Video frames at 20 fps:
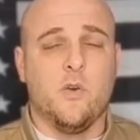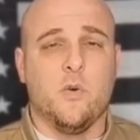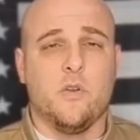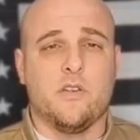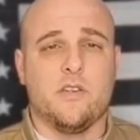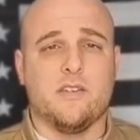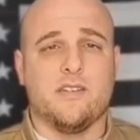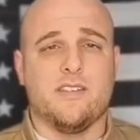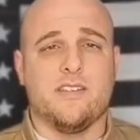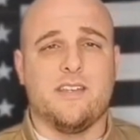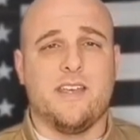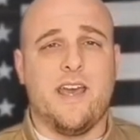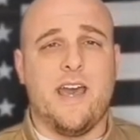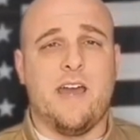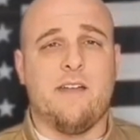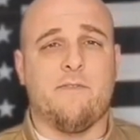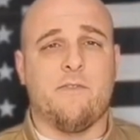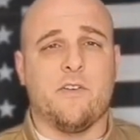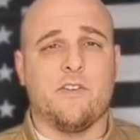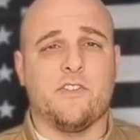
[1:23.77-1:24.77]
which is the
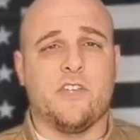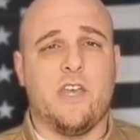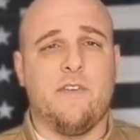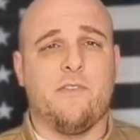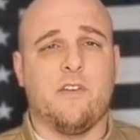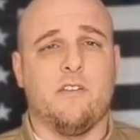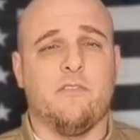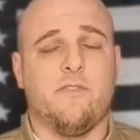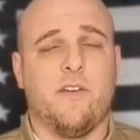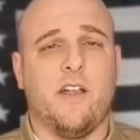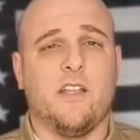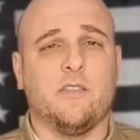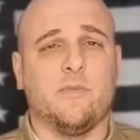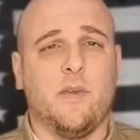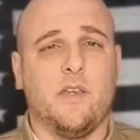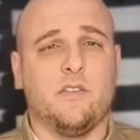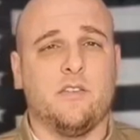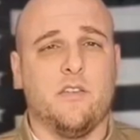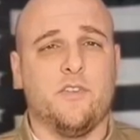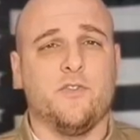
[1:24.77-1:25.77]
Guide for Safe Confined
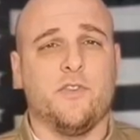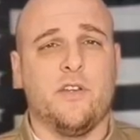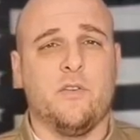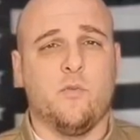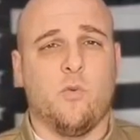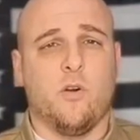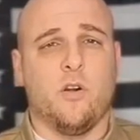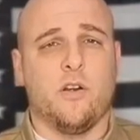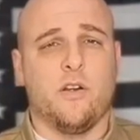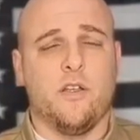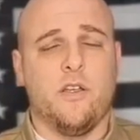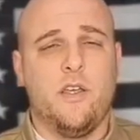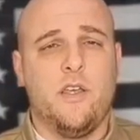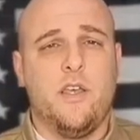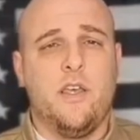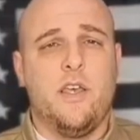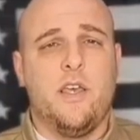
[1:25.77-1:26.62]
Space Entry and Work.